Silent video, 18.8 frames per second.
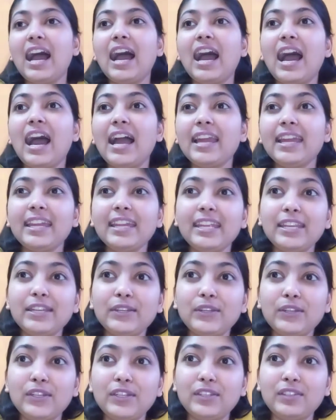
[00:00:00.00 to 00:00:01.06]

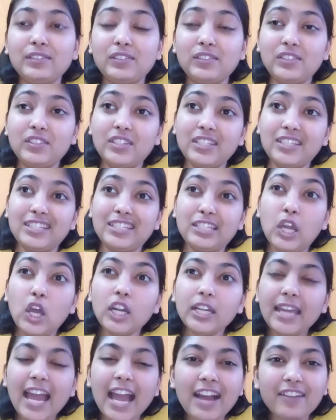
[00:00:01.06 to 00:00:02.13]
I did
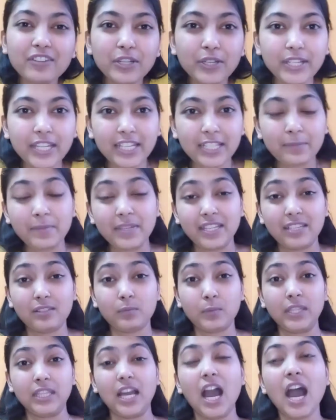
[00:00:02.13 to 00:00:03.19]
not have a good
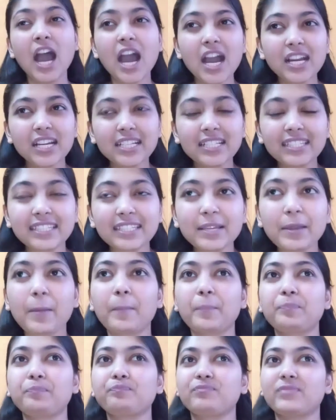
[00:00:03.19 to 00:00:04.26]
experience with arcs
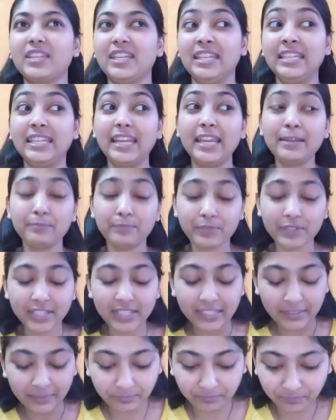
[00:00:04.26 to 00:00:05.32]
in
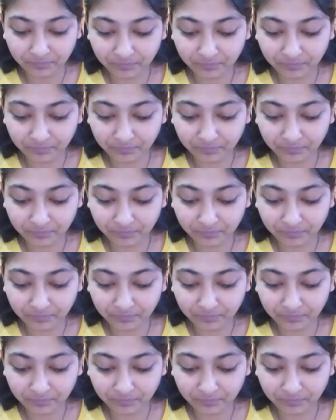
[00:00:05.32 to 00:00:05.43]
April.